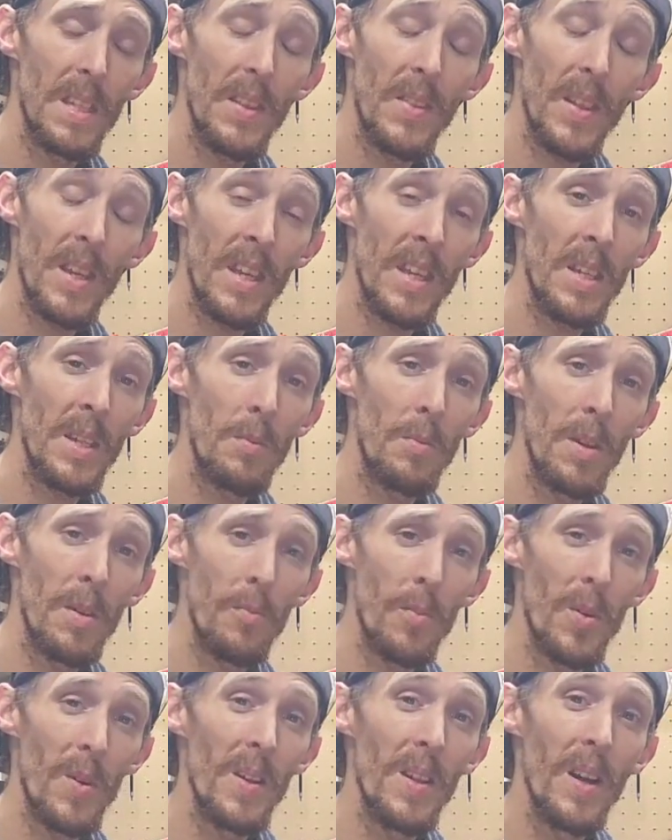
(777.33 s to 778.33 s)
I think it'll be
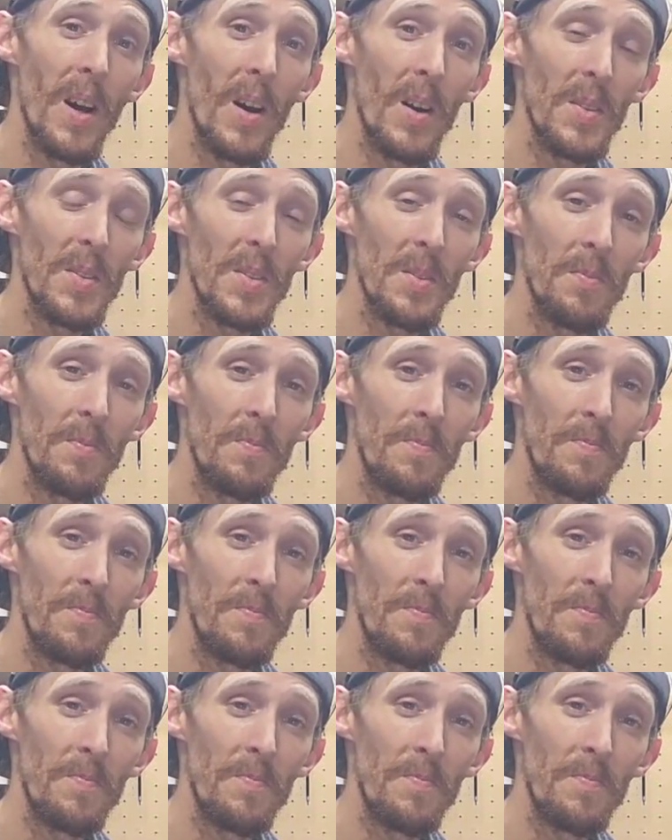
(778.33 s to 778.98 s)
pretty awesome.